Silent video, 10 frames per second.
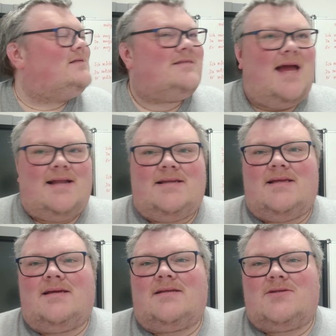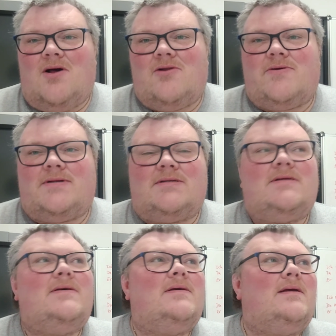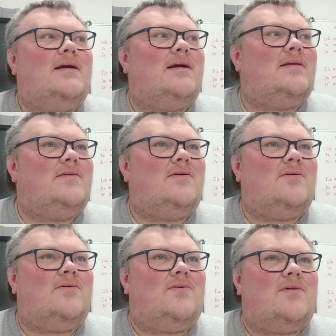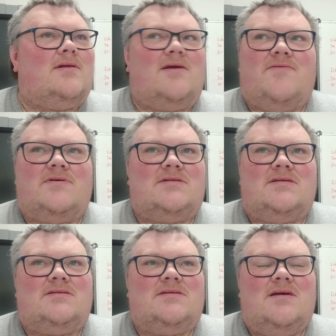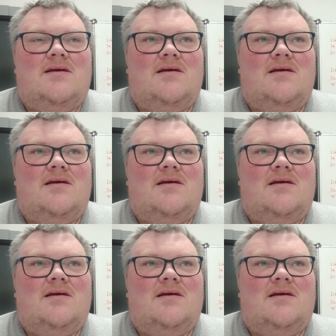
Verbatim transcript: understanding and tolerant to all the differences